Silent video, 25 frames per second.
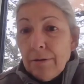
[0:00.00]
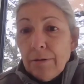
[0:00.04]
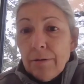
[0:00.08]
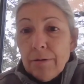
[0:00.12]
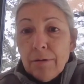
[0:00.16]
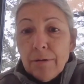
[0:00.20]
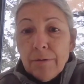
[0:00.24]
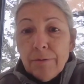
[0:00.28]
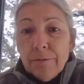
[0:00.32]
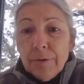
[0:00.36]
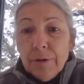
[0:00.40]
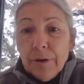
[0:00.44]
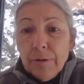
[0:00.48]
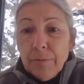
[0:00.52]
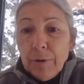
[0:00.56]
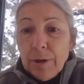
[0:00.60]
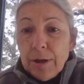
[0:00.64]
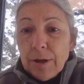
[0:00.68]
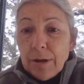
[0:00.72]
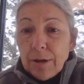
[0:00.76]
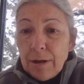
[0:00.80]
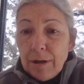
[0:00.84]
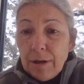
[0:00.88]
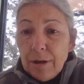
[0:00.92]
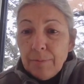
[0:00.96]
hopefully we
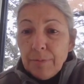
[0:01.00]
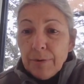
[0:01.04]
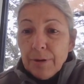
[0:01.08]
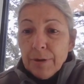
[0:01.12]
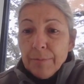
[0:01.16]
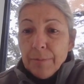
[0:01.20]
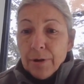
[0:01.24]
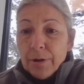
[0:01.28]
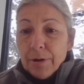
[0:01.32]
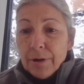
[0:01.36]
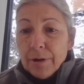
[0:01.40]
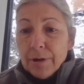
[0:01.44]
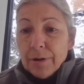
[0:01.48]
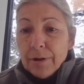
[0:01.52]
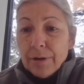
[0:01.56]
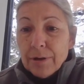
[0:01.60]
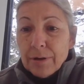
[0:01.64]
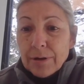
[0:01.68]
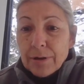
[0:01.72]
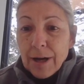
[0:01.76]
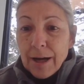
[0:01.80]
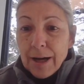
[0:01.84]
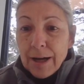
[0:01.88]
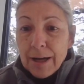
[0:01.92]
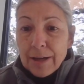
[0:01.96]
can keep them on
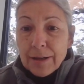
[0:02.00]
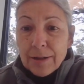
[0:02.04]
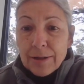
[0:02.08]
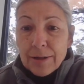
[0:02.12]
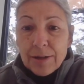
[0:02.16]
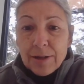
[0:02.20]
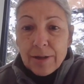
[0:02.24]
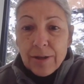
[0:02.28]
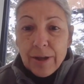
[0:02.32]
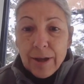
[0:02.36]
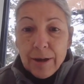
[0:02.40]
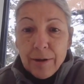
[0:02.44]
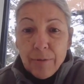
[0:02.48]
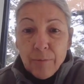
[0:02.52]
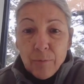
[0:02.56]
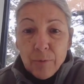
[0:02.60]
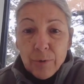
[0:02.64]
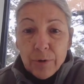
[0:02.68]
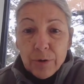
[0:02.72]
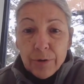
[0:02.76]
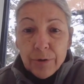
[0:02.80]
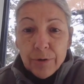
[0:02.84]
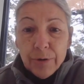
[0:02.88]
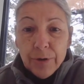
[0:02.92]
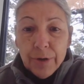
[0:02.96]
diets that
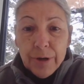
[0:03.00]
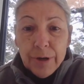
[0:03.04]
will